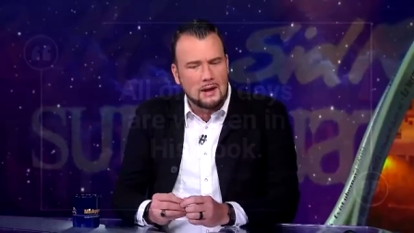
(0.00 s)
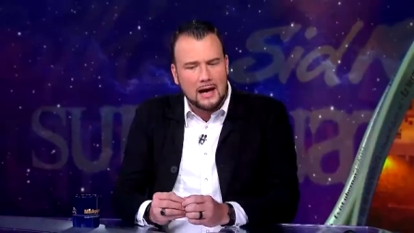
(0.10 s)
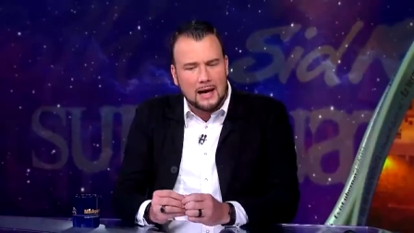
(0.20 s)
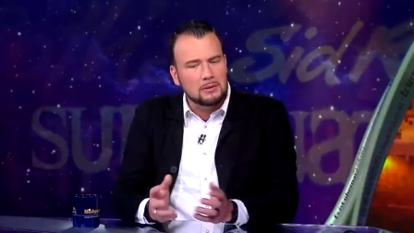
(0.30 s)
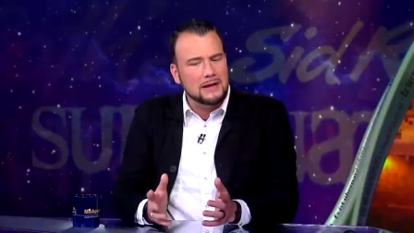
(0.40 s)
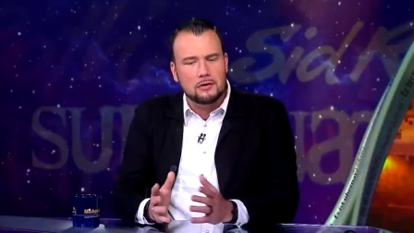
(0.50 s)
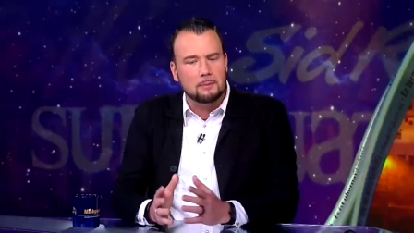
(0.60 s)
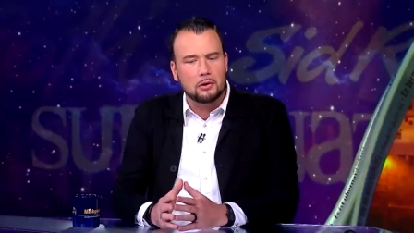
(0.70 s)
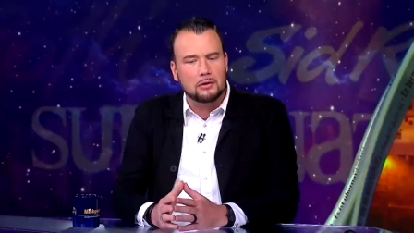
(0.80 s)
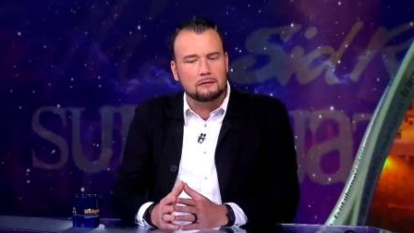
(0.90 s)
I believe the
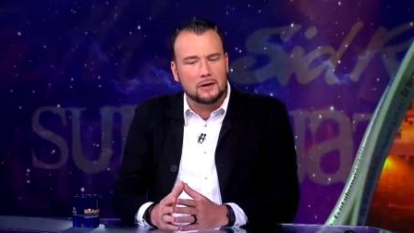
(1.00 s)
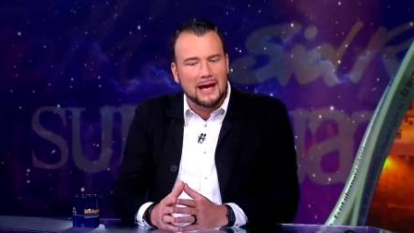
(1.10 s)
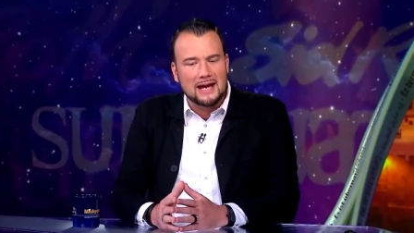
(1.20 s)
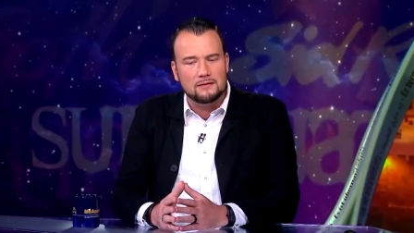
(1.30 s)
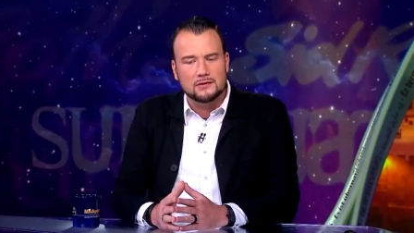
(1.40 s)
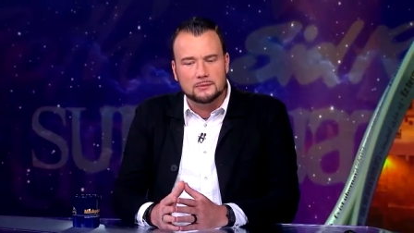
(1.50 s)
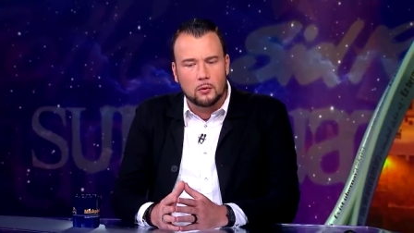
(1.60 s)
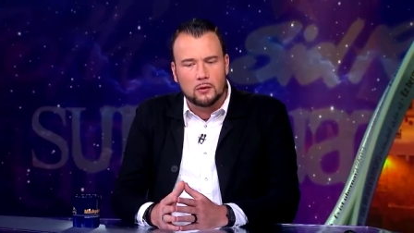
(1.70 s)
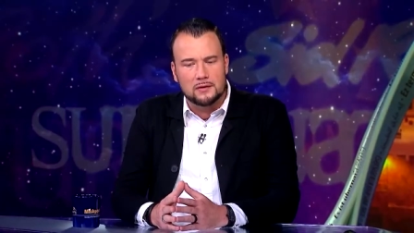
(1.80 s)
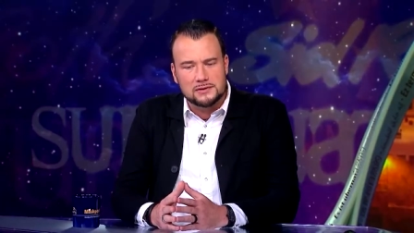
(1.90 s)
book of life is
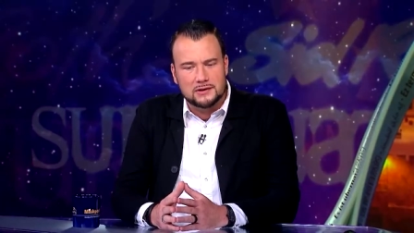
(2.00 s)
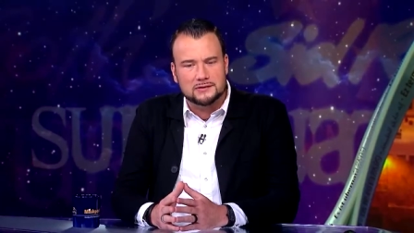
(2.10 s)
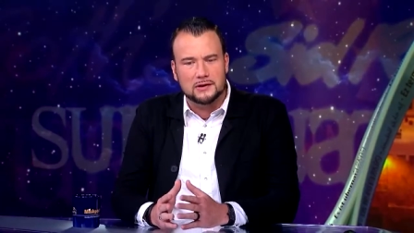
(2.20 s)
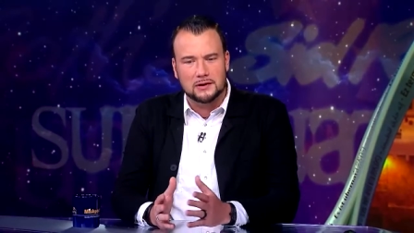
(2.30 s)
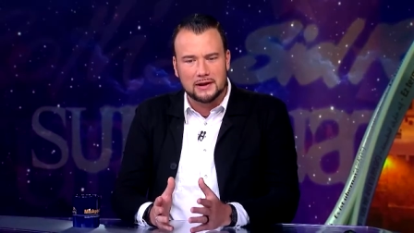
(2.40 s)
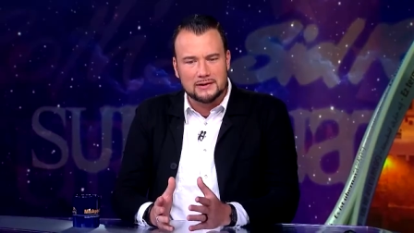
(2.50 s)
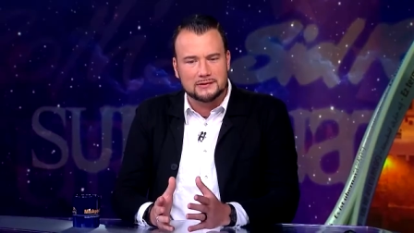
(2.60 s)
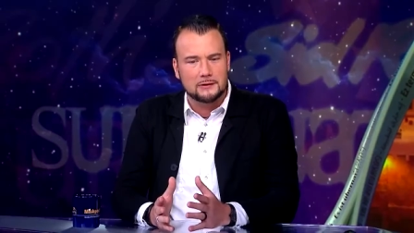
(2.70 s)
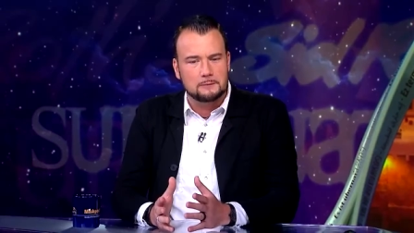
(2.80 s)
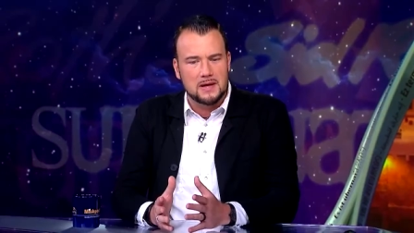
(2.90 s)
more than just a
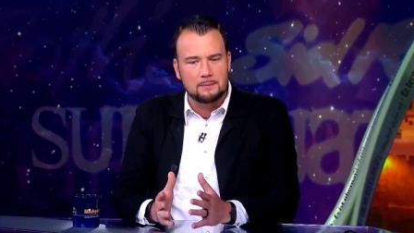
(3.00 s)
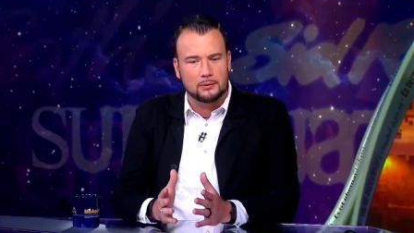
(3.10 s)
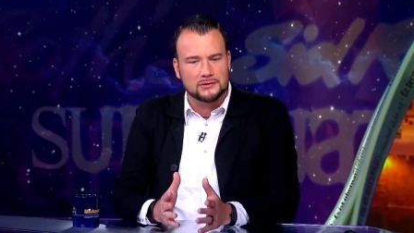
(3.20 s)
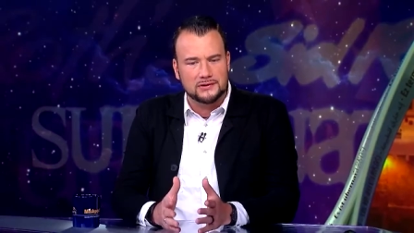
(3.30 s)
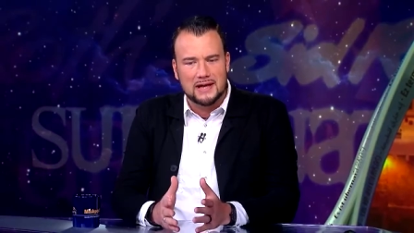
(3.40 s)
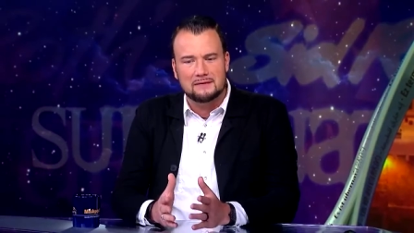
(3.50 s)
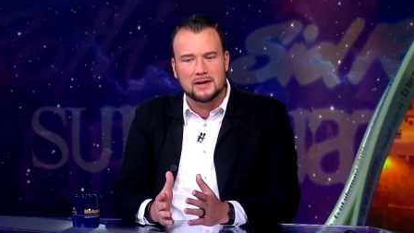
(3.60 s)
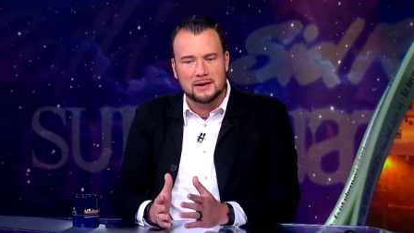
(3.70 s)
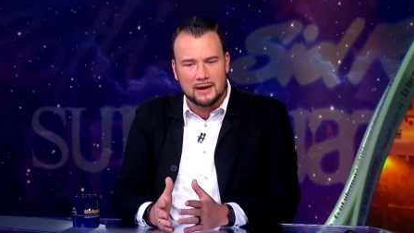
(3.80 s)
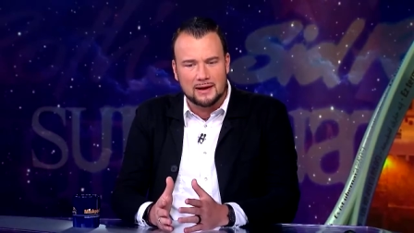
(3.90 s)
list of people saved
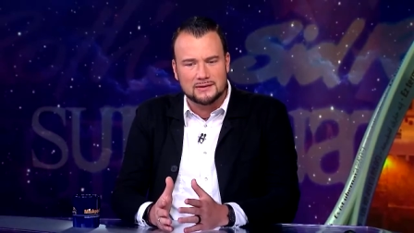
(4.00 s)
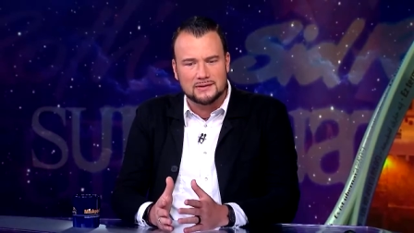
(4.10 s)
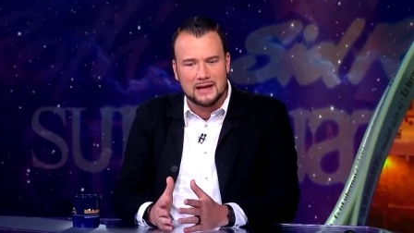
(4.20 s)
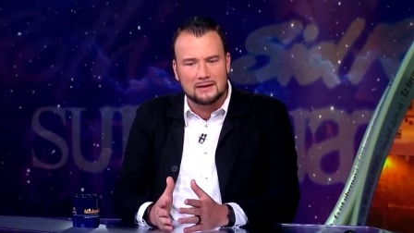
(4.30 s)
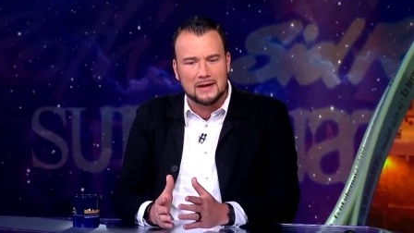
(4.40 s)
and not saved.